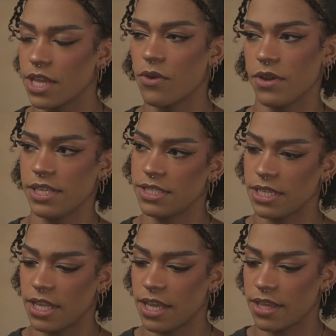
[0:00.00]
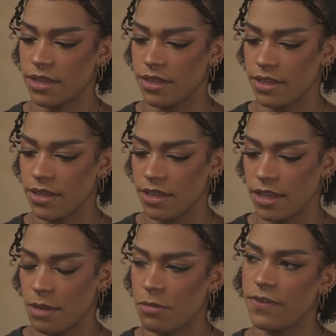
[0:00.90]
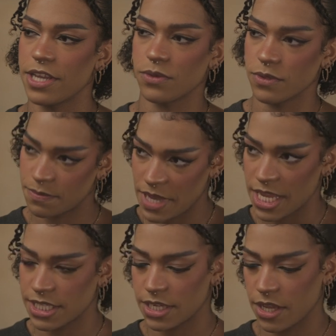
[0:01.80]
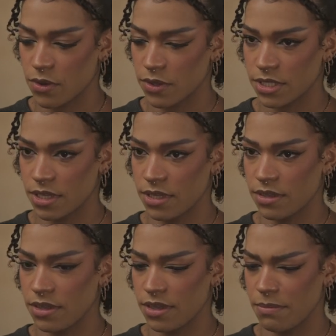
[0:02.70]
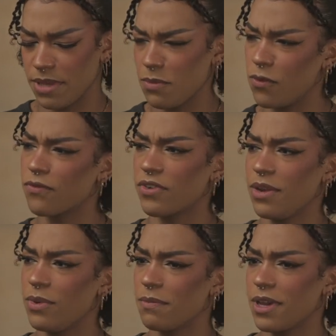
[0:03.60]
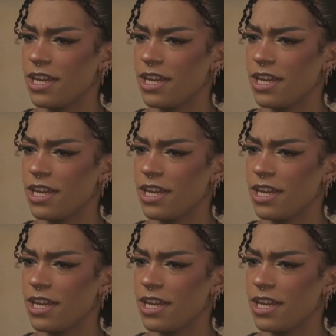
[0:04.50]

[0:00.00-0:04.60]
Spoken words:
I got into like a professional space and I got to be more free with my